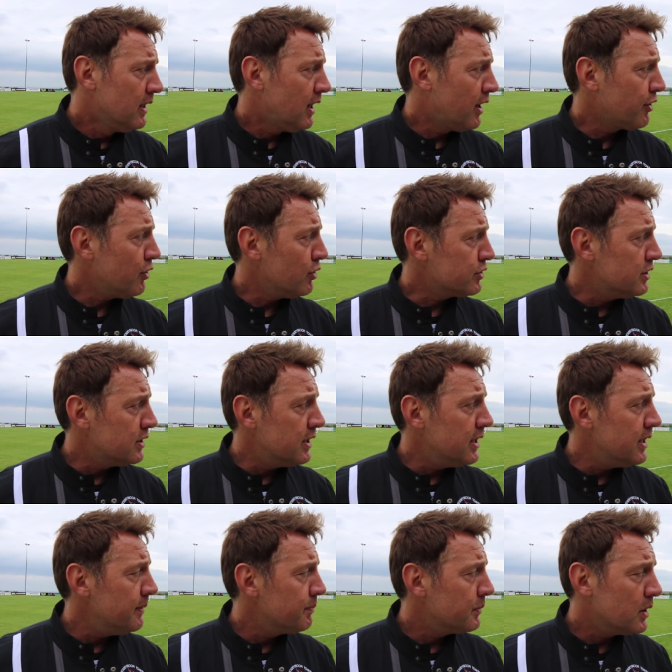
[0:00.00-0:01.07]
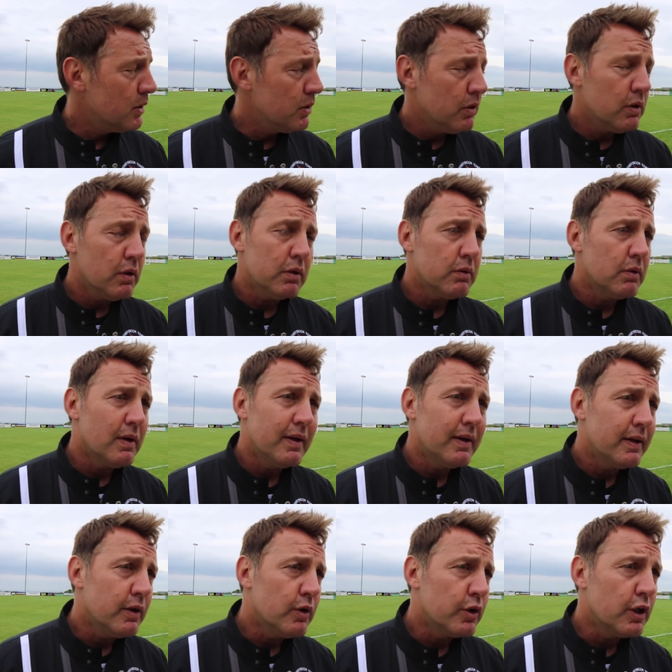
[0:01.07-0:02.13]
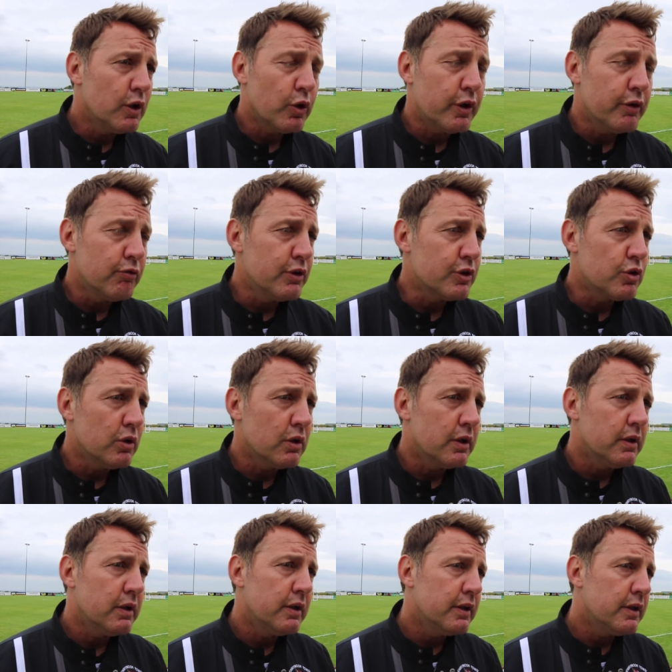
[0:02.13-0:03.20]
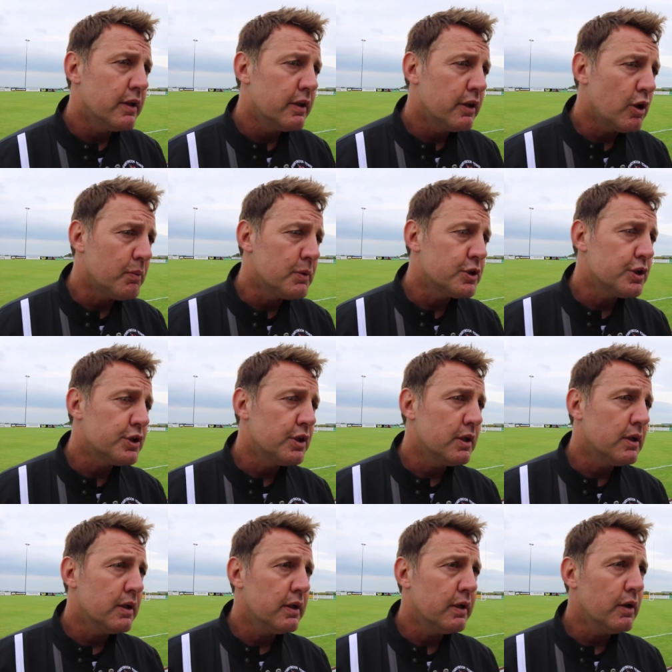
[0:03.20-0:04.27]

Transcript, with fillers: I thought today, you know, you look at the result and the opposition,